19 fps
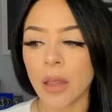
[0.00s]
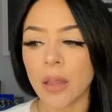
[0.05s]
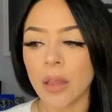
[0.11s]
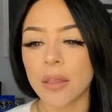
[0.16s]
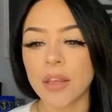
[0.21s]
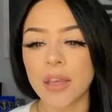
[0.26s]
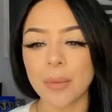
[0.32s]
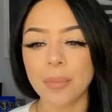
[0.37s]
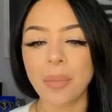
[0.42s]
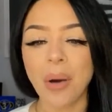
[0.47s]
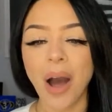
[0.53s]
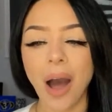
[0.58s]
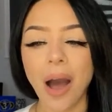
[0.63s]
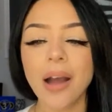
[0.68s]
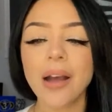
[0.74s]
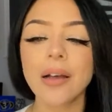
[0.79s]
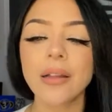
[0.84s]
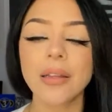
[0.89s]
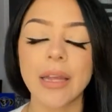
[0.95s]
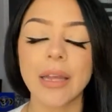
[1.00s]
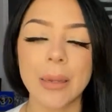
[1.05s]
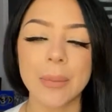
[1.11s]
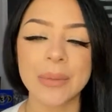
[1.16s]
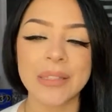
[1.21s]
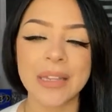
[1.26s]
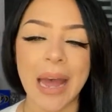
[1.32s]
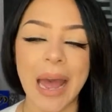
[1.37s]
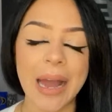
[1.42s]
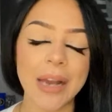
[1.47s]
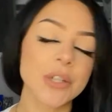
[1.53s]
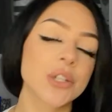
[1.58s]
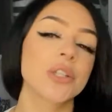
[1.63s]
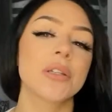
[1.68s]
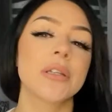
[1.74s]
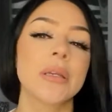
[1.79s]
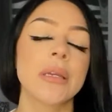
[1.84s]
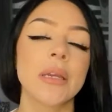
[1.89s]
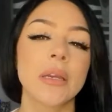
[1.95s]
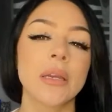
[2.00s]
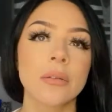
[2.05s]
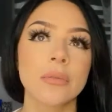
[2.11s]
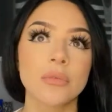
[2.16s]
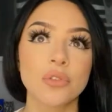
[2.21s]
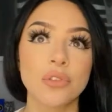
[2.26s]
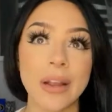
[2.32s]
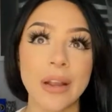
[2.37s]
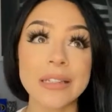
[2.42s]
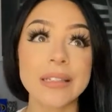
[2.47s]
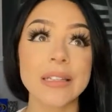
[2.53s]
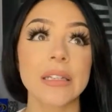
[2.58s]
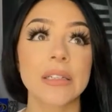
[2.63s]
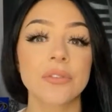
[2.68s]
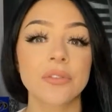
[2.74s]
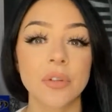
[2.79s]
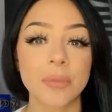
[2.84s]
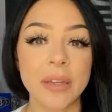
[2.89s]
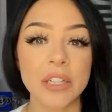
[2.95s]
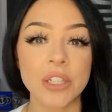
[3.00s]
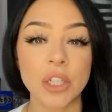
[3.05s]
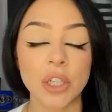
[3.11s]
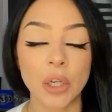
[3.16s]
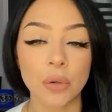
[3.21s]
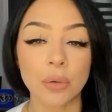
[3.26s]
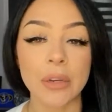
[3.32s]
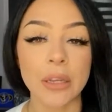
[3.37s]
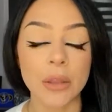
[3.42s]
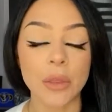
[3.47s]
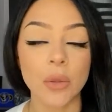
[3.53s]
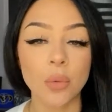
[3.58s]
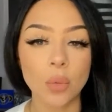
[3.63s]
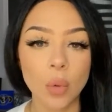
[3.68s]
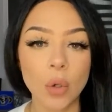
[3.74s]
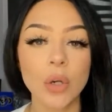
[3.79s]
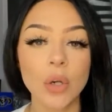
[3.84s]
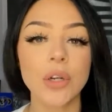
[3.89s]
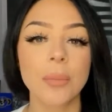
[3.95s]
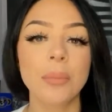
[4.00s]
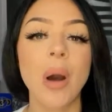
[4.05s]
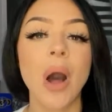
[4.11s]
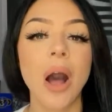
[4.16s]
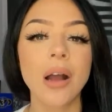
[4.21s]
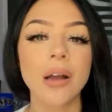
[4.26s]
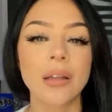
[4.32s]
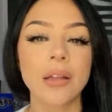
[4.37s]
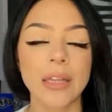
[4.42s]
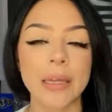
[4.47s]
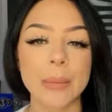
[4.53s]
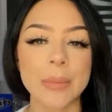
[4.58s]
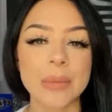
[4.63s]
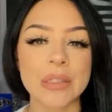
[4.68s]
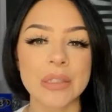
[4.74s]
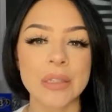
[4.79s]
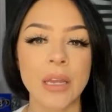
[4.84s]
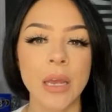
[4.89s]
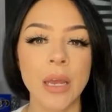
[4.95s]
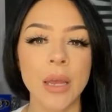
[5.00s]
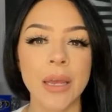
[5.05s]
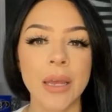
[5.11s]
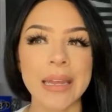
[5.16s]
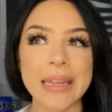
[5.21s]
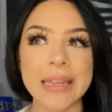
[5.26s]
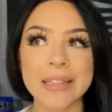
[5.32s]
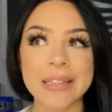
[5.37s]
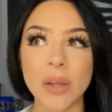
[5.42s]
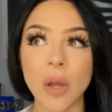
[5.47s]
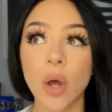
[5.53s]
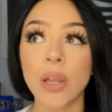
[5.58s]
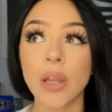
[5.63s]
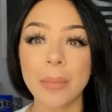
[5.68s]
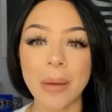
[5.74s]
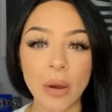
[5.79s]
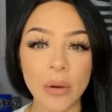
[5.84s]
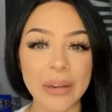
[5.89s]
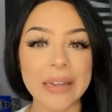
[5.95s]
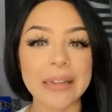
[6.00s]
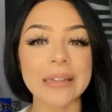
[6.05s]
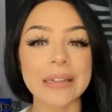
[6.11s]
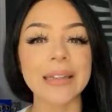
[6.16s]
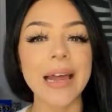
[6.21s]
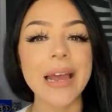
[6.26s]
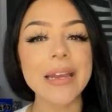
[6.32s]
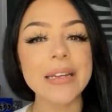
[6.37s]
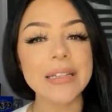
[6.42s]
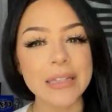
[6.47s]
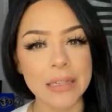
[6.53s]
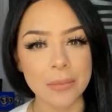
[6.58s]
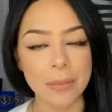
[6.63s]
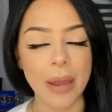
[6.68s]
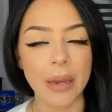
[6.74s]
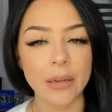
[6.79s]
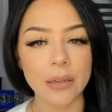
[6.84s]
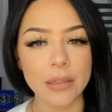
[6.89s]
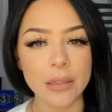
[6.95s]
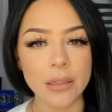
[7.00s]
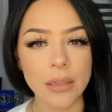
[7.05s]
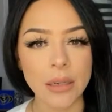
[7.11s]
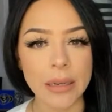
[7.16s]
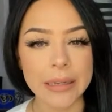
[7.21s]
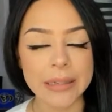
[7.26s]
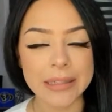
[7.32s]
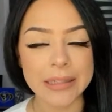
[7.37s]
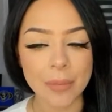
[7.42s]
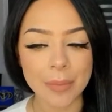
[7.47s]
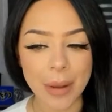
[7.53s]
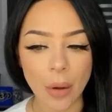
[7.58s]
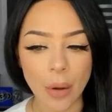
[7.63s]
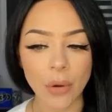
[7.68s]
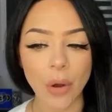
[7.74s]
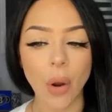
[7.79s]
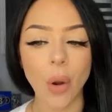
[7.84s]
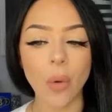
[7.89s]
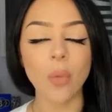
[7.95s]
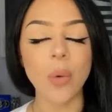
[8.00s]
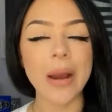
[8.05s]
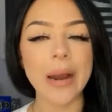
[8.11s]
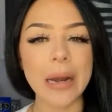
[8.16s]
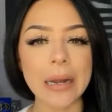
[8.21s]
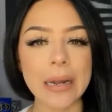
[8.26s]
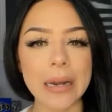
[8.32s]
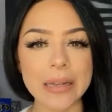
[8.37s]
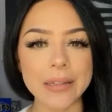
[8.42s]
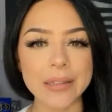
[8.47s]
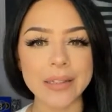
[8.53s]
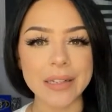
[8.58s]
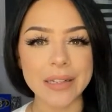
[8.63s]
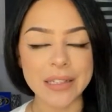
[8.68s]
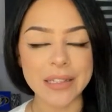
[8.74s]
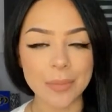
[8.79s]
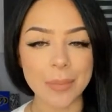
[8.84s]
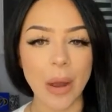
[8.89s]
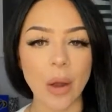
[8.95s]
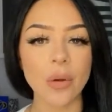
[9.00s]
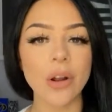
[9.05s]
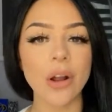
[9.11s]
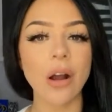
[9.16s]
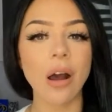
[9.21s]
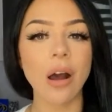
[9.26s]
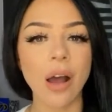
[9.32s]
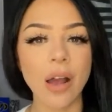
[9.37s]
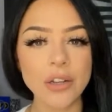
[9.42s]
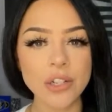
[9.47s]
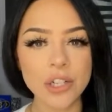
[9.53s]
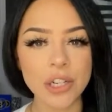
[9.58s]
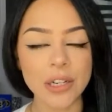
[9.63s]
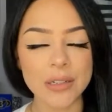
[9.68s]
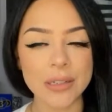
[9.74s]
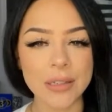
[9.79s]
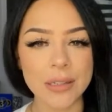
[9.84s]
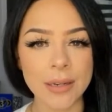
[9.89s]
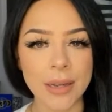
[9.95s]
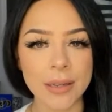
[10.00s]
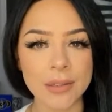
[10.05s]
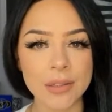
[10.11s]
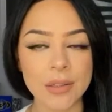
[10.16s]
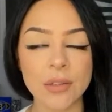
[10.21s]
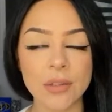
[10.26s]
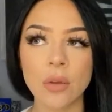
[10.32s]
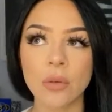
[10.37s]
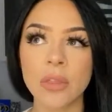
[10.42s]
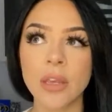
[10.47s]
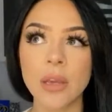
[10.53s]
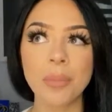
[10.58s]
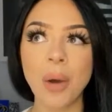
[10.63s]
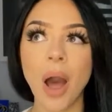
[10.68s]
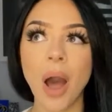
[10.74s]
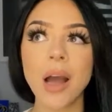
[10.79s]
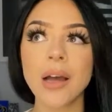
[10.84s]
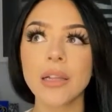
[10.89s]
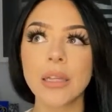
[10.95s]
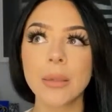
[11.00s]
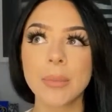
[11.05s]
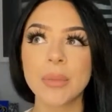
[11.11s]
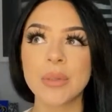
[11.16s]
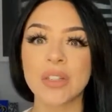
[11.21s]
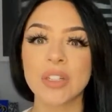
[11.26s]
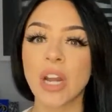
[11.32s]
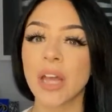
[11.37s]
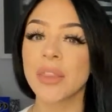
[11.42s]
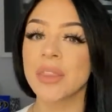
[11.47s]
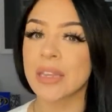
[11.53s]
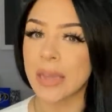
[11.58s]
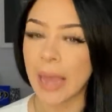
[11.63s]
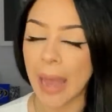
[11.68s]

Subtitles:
the apocalypse, actually translated from ancient Greek, the word apocalypse is all about enlightenment. It's about awareness. It's about consciousness. So the apocalypse is not the